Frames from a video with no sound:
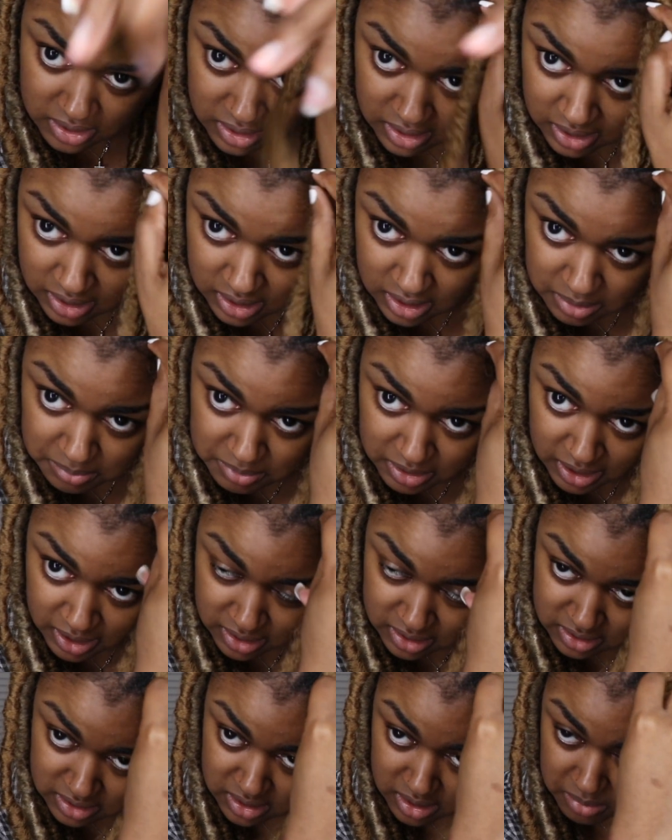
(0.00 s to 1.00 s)
and I'm kind
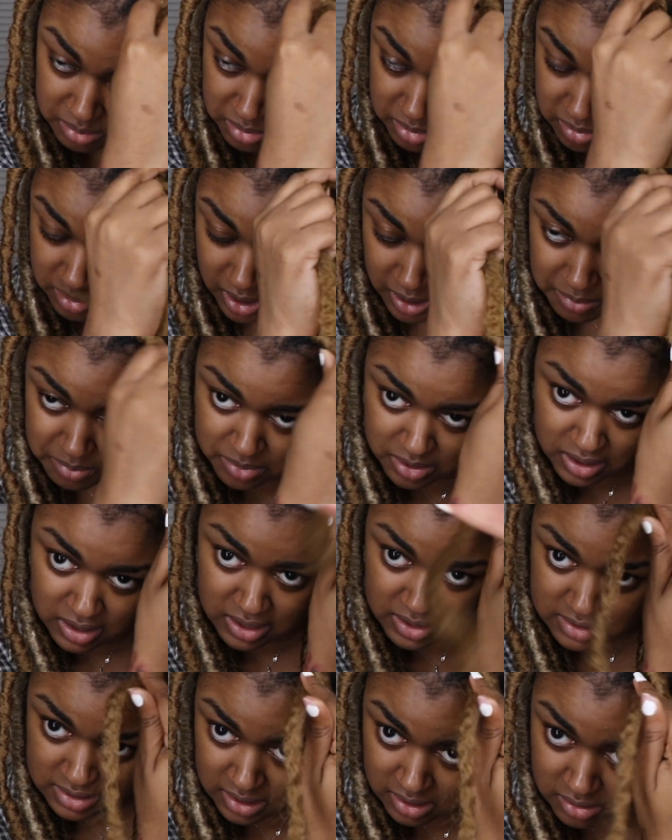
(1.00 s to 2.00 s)
of double wrapping
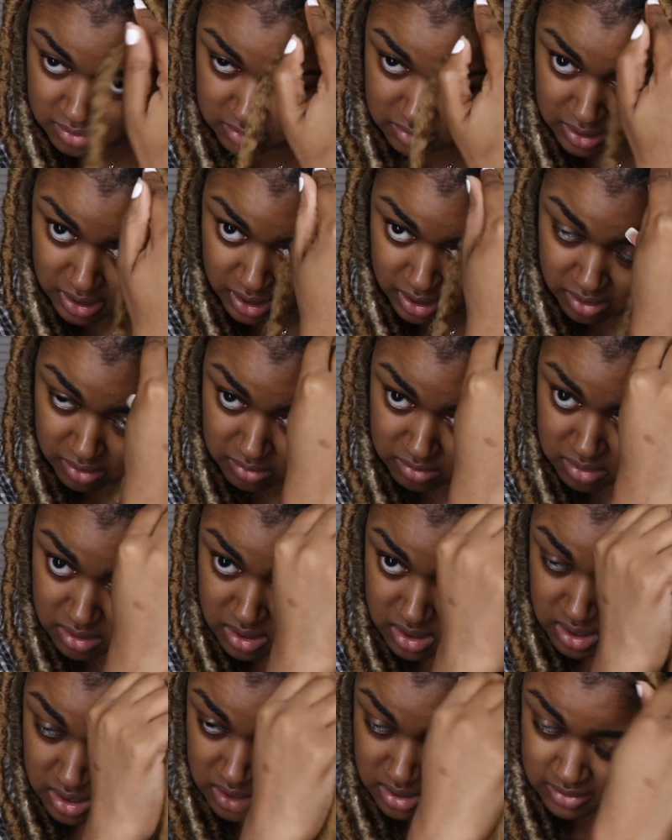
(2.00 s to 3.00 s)
as I go down
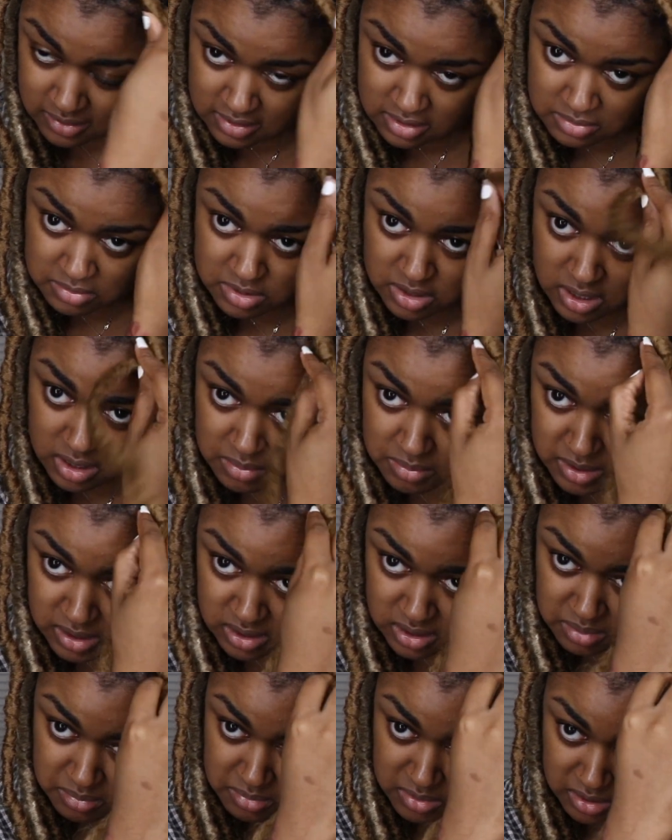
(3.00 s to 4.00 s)
because I'm trying to make
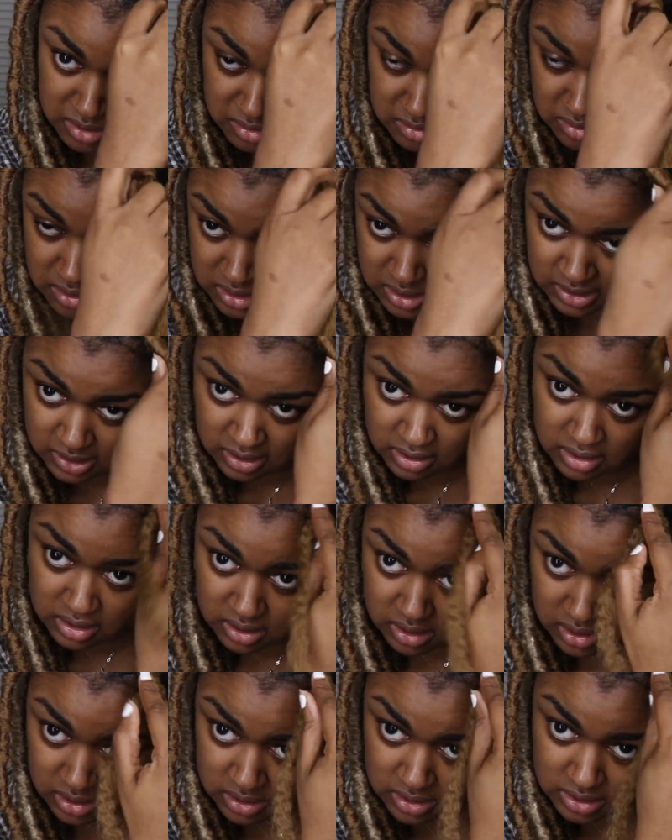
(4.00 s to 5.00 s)
them a little thick.
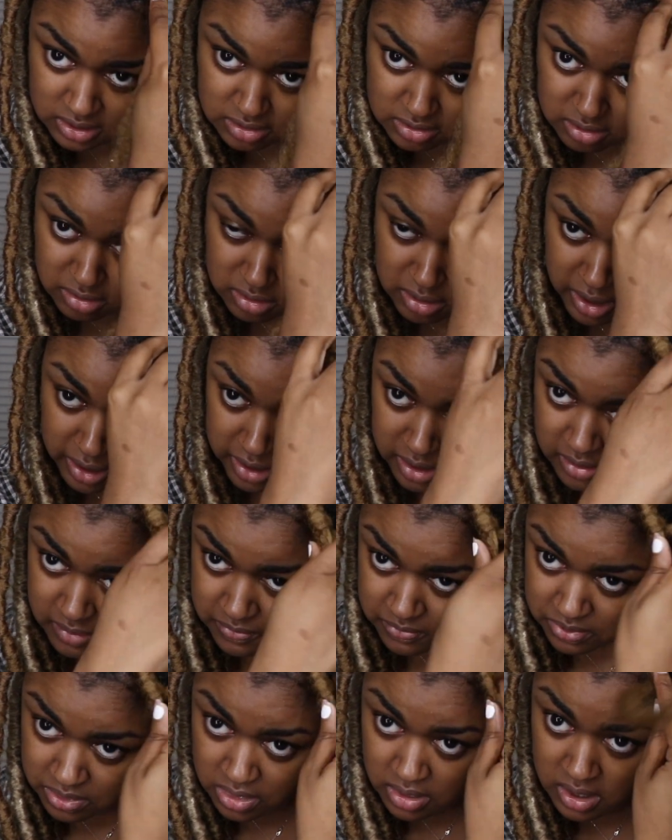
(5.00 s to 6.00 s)
These are like
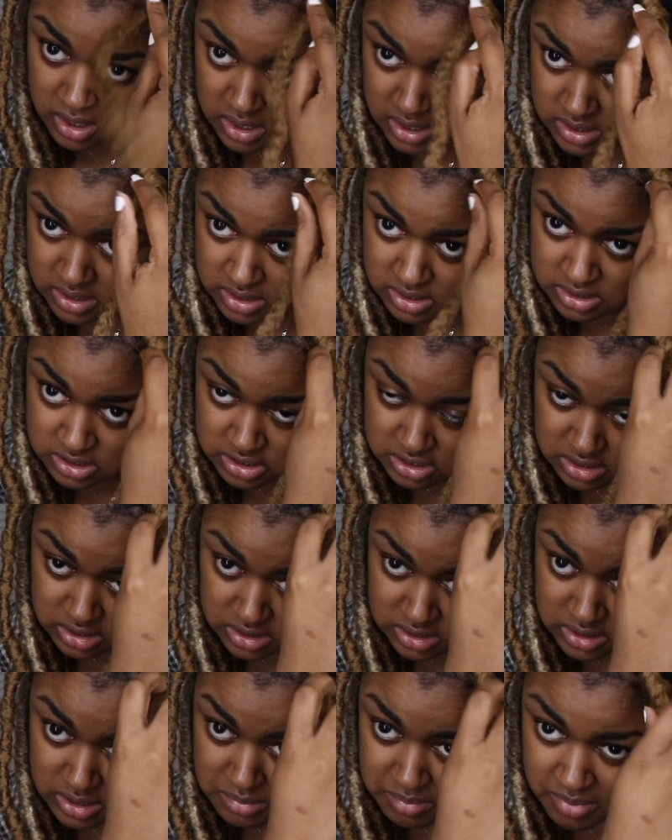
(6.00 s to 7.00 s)

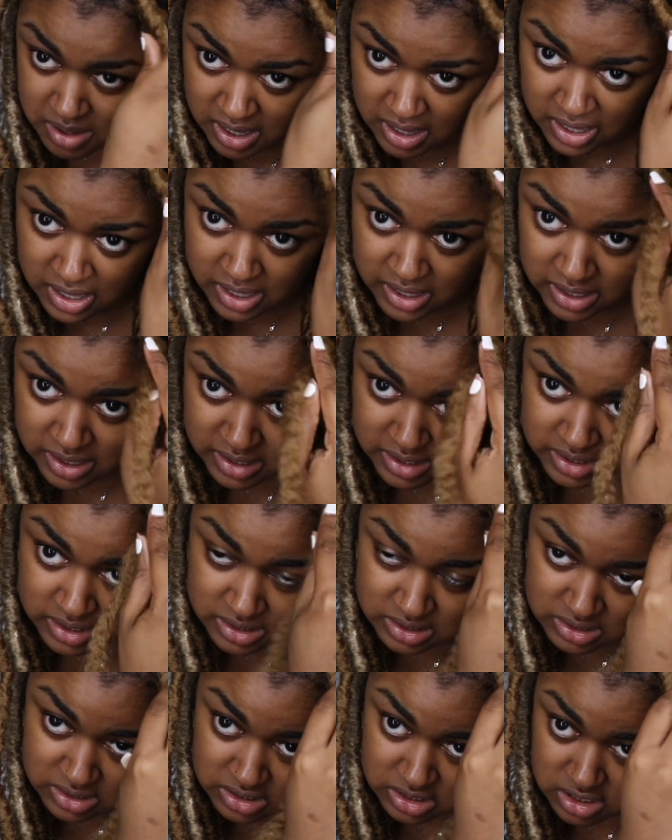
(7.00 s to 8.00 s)
semi
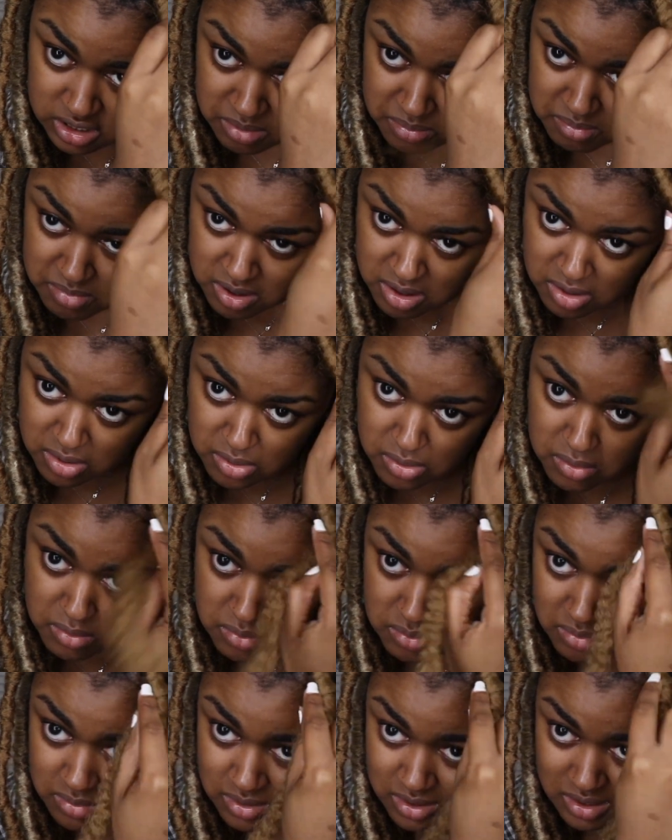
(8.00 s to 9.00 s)
jumbo
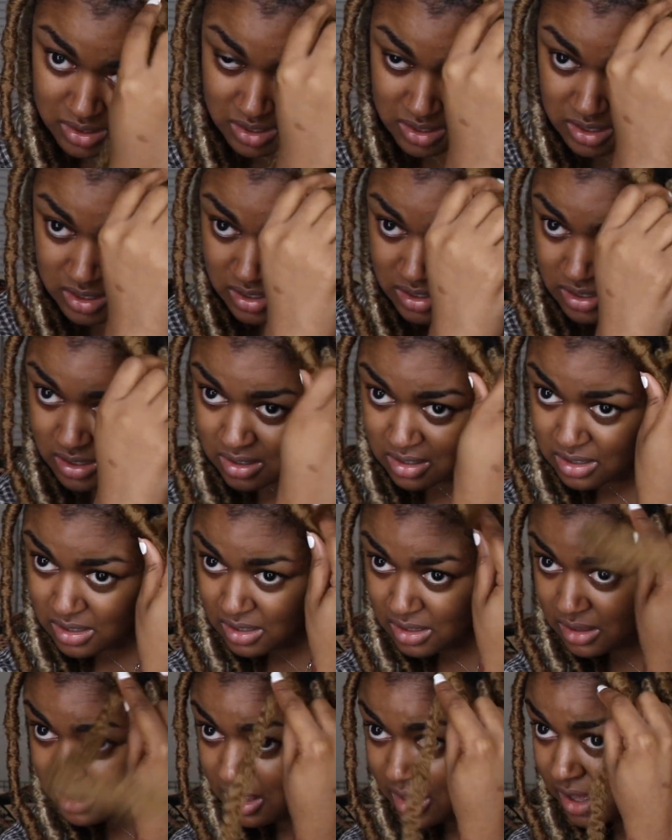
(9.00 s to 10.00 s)

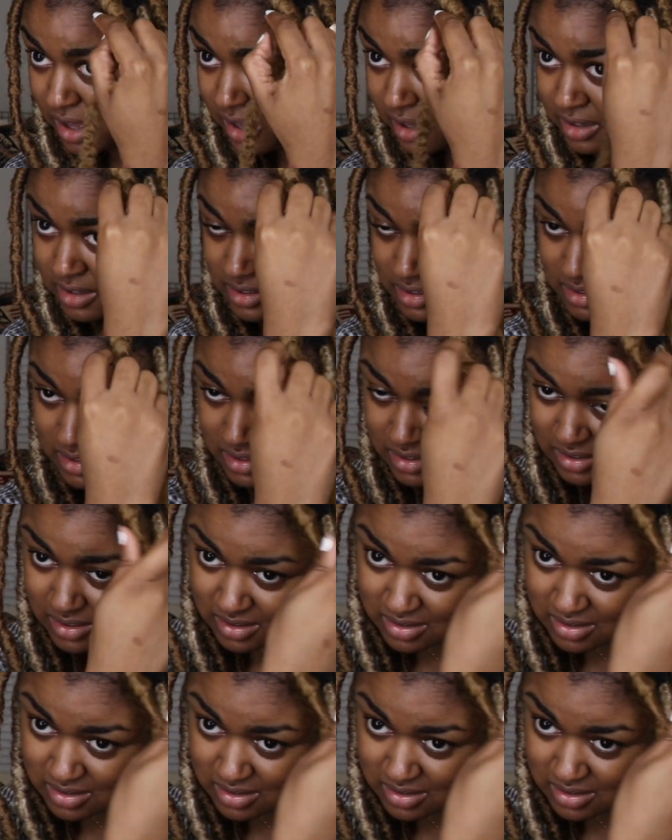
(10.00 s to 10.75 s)
locks.